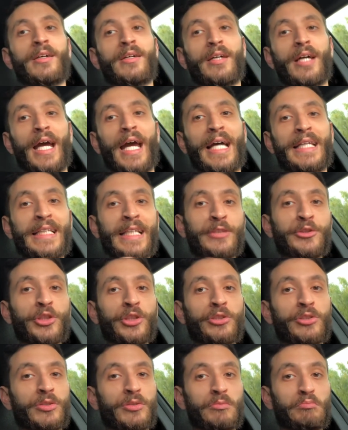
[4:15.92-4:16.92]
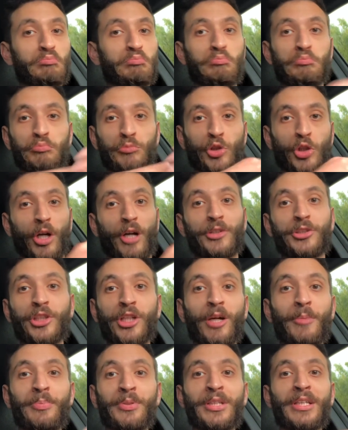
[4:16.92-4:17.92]
and then just charge it
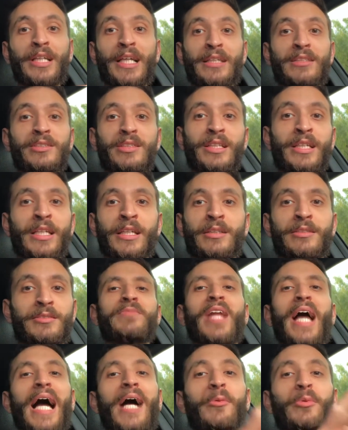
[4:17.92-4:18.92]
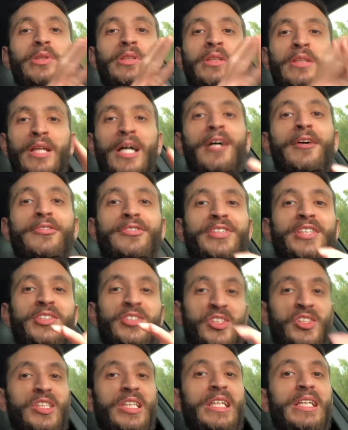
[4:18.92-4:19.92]
up in the next city. I would love to
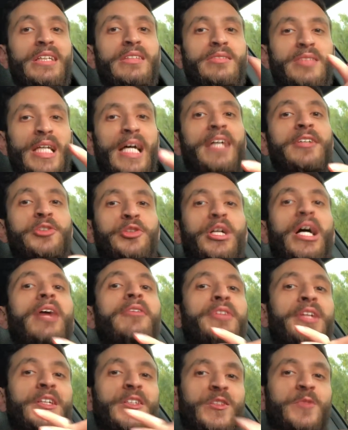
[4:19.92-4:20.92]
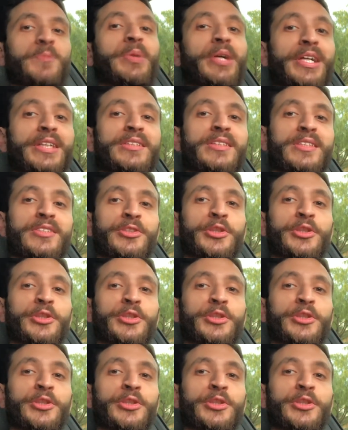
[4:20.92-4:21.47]
see, test drive, and experience this new